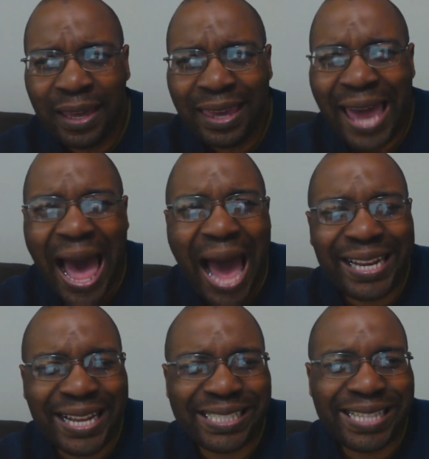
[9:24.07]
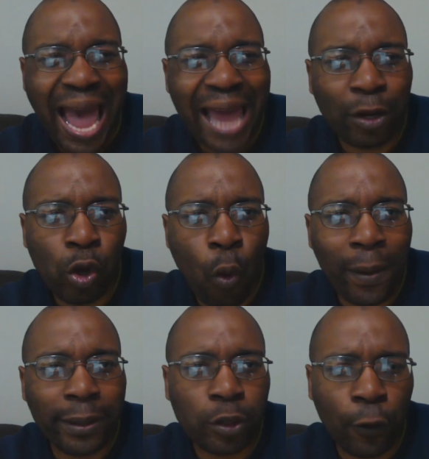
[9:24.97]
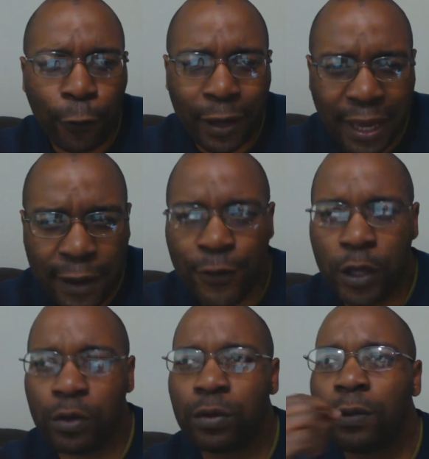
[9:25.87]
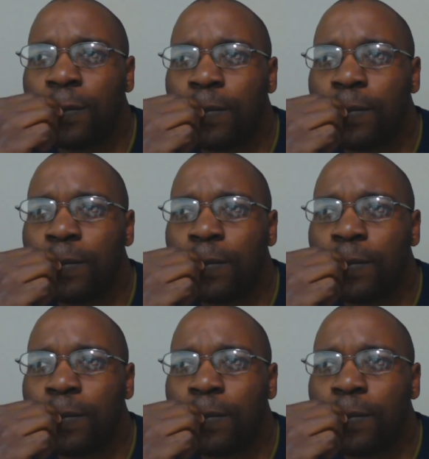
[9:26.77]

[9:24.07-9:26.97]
God is not going to forgive you.